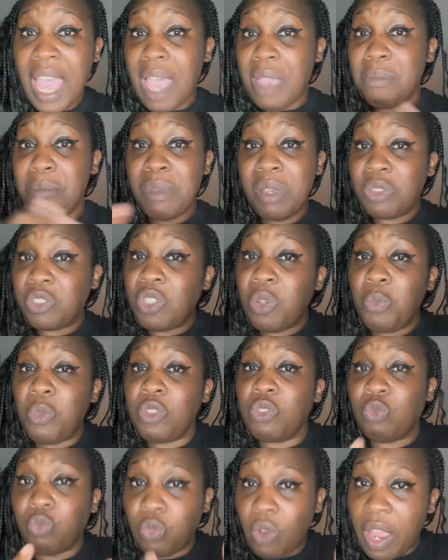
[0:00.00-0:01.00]
And Milton
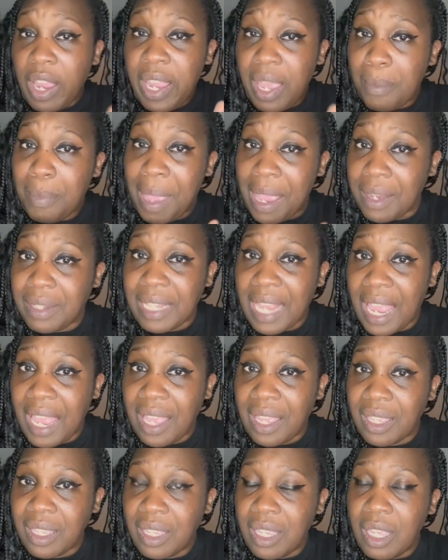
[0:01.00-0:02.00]
was right about
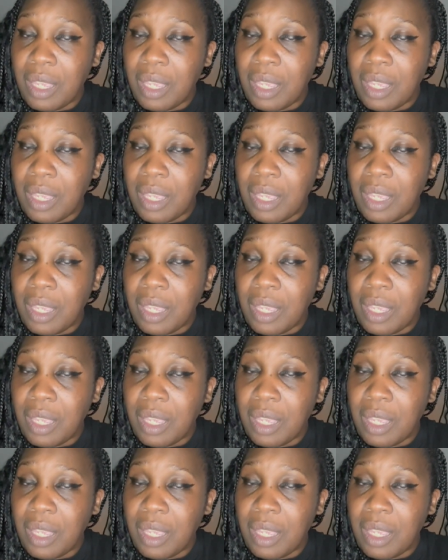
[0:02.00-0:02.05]
that.